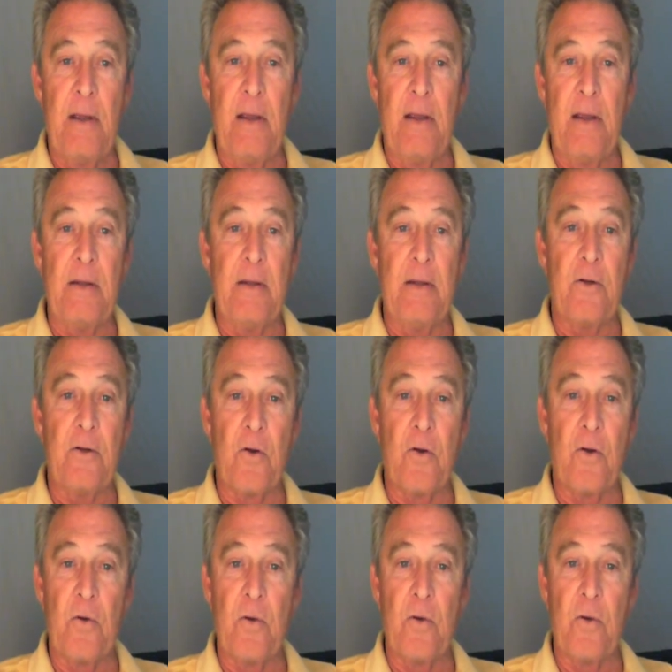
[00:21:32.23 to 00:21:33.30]
and then
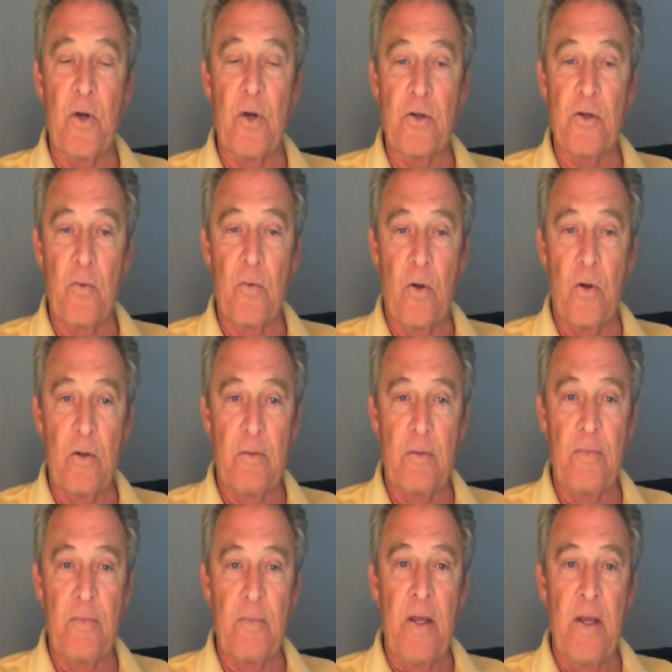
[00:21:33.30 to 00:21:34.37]
curtain and pressure wall,
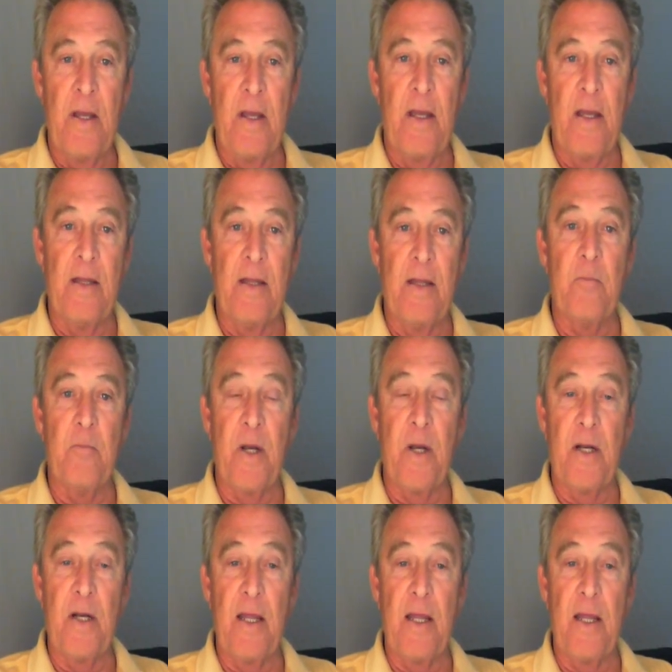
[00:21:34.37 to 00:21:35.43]
and then butt
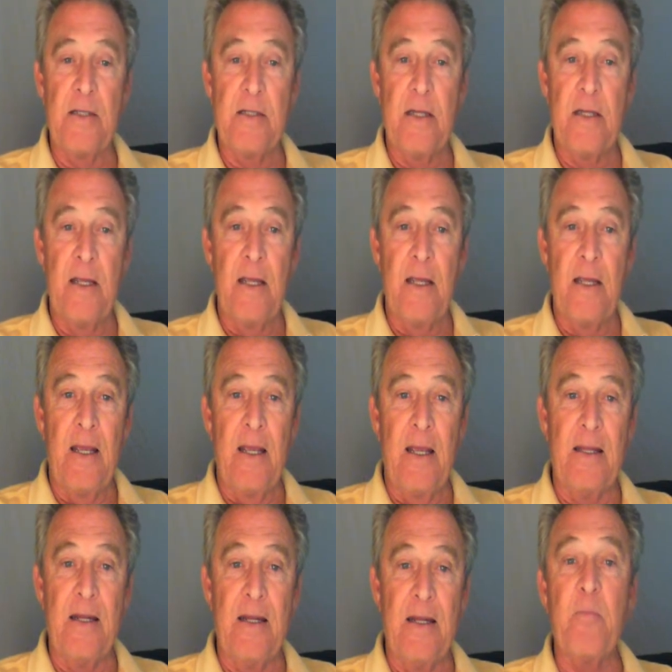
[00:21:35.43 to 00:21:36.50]
glazed, and
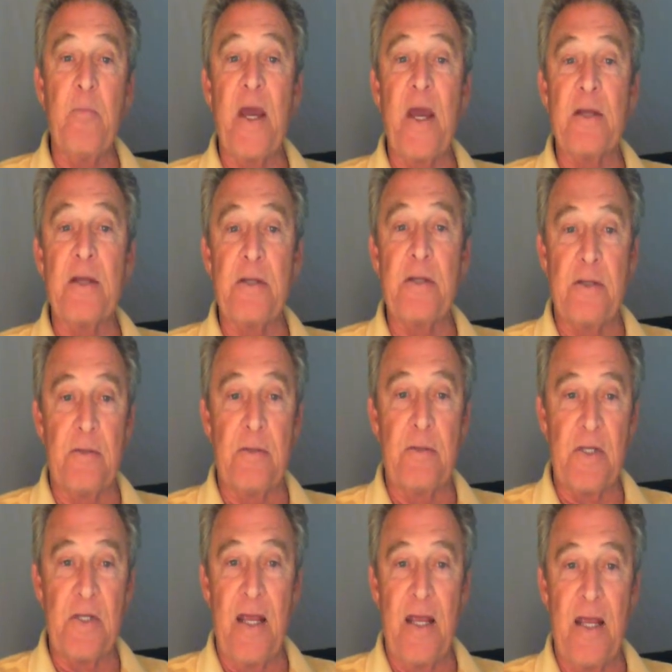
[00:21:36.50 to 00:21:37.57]
then impact
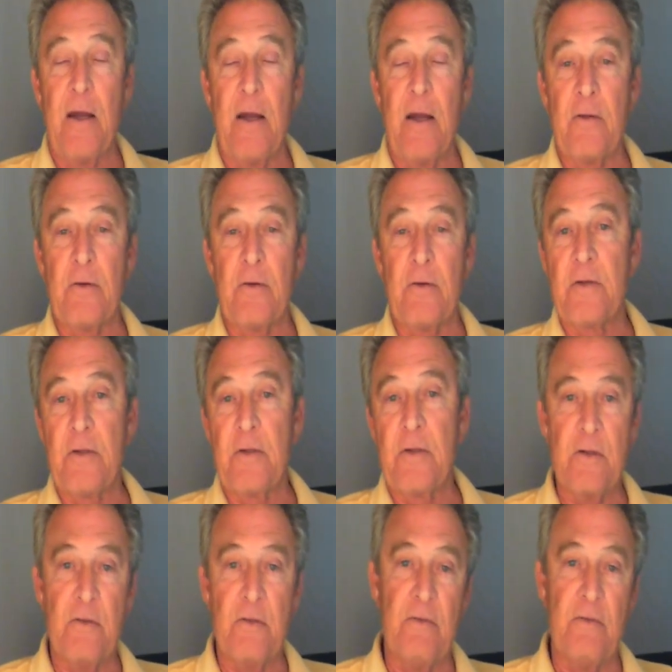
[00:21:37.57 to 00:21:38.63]
systems, and others.
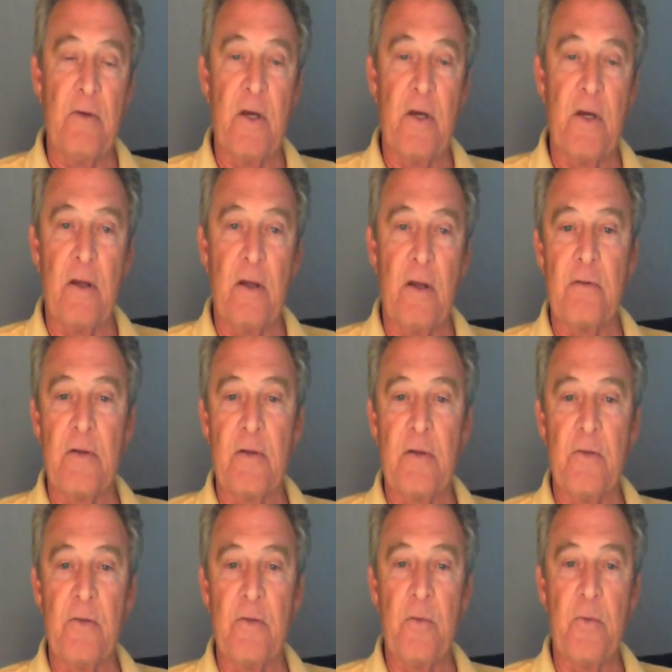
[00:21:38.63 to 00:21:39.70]
So if you've got other
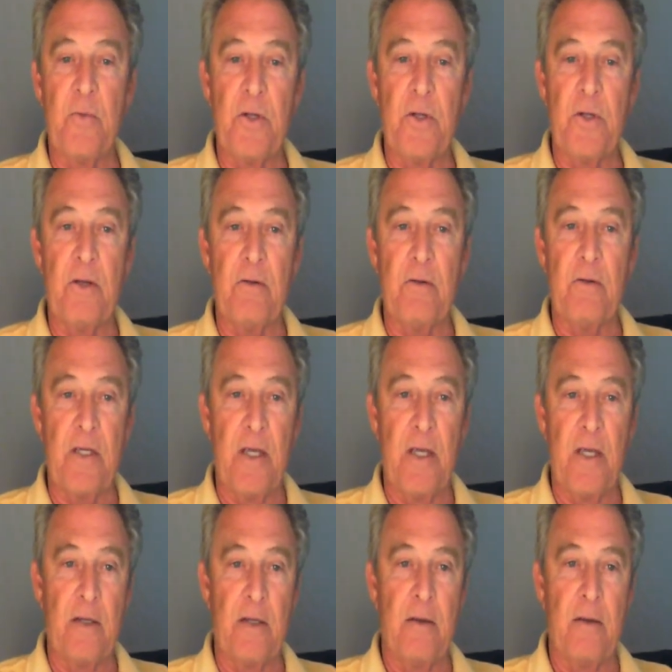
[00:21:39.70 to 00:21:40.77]
things you want to put in there, you can.